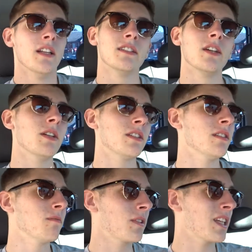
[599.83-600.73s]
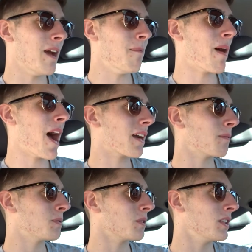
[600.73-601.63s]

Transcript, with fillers: This illness is getting back, so